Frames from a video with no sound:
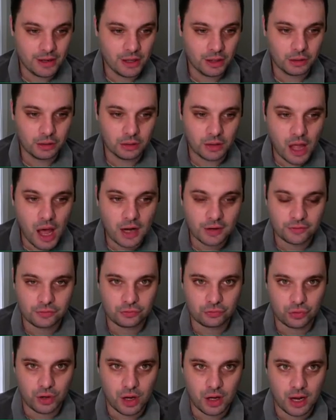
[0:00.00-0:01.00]
A lot of
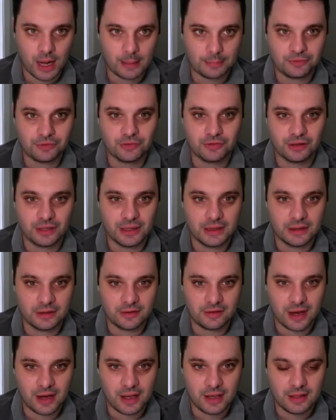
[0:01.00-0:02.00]
strong options in
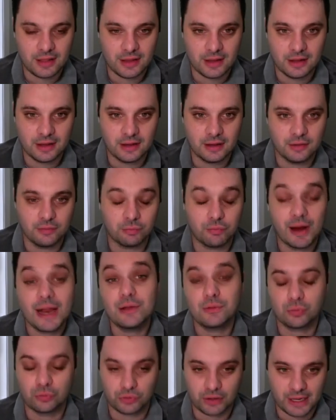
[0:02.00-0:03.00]
the
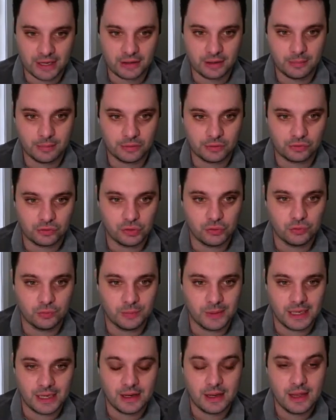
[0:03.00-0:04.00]
Rangers lineup, excuse
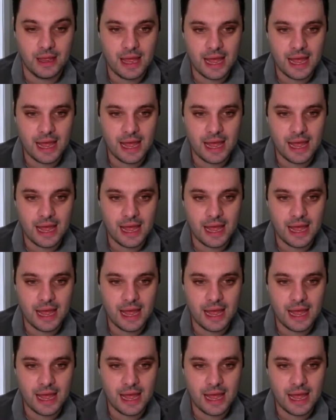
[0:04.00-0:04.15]
me,